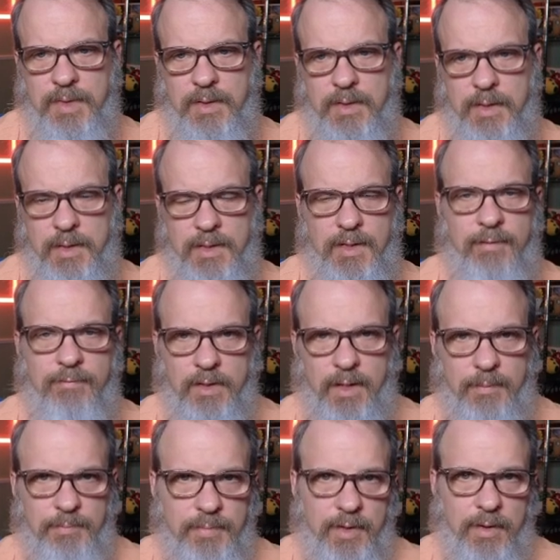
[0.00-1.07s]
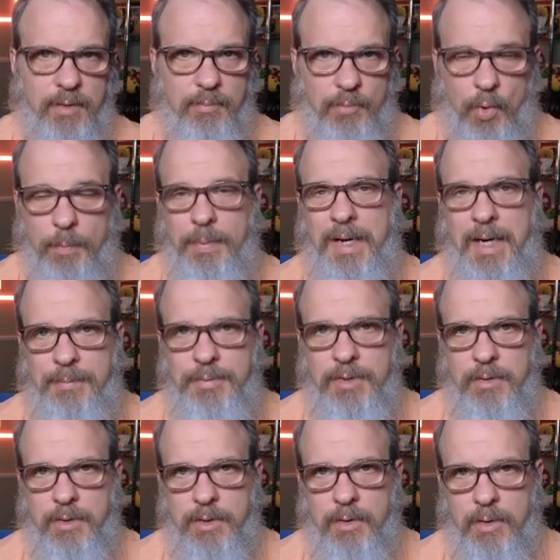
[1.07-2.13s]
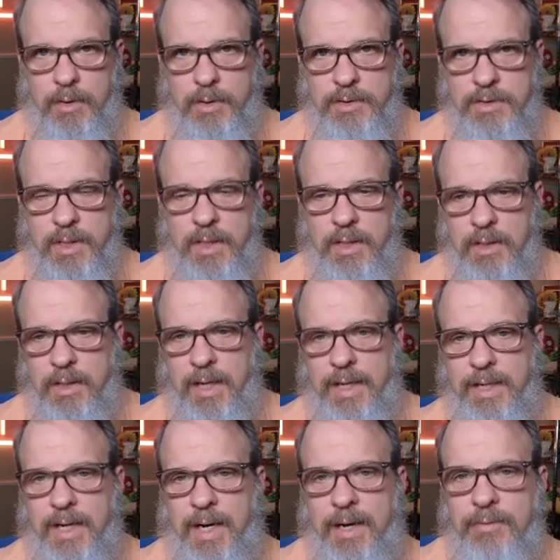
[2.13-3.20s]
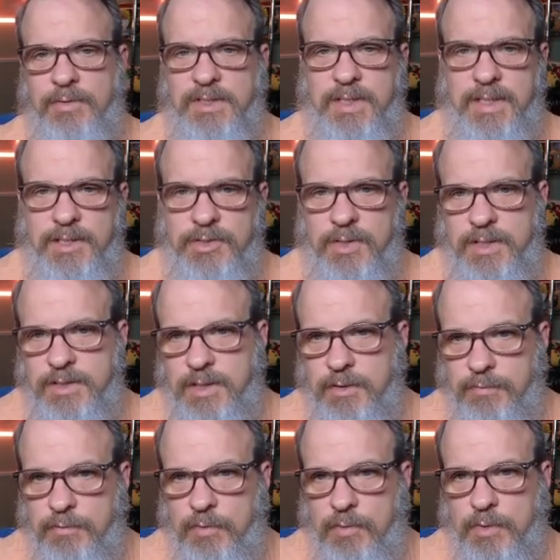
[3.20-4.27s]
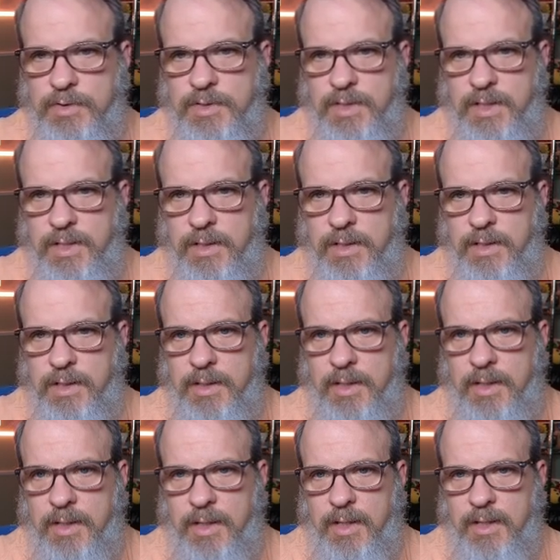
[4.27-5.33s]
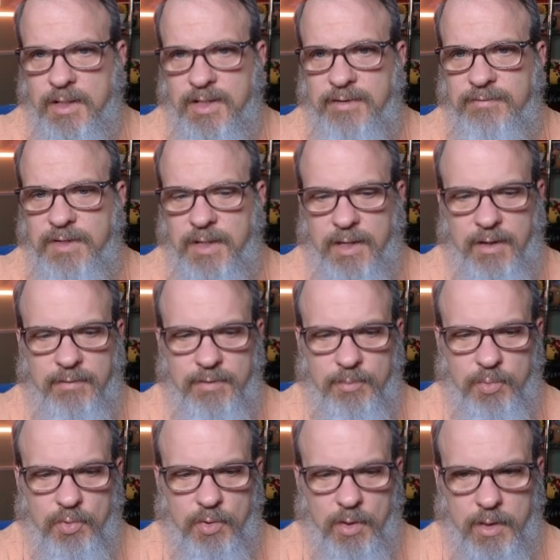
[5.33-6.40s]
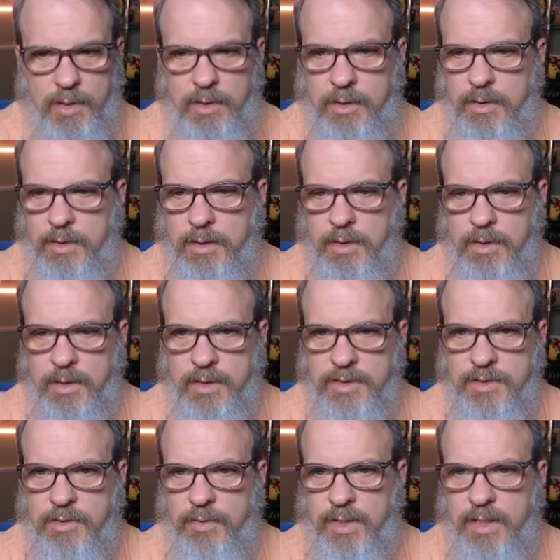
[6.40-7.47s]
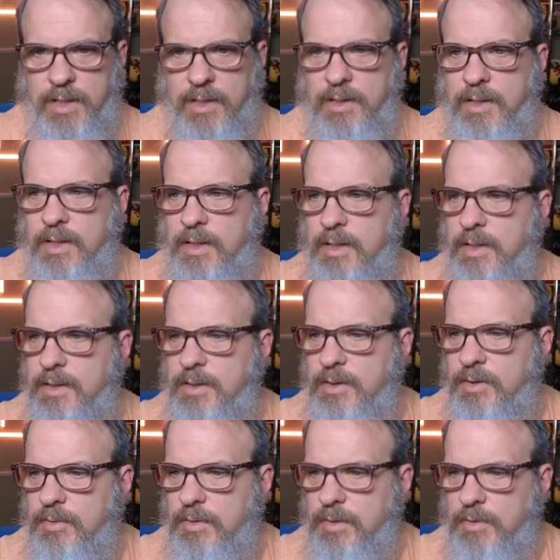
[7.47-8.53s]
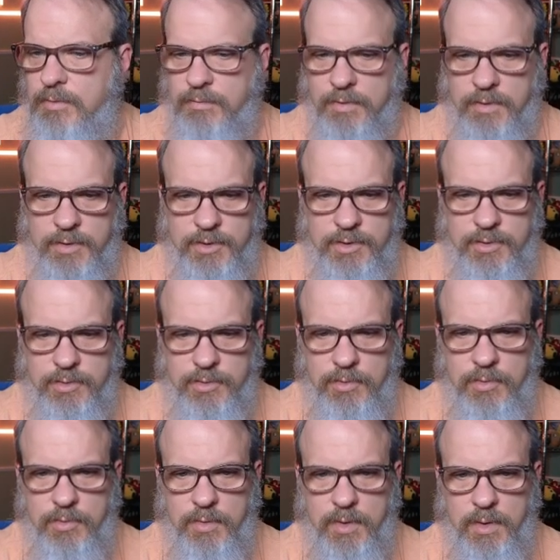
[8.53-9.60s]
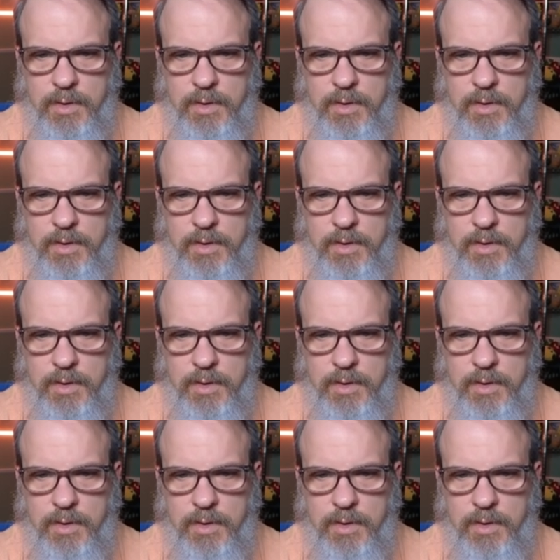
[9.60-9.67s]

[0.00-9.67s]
level up their more popular cards. Like I was interested, of course, in Olivia of the Brook. Let's go ahead and go over to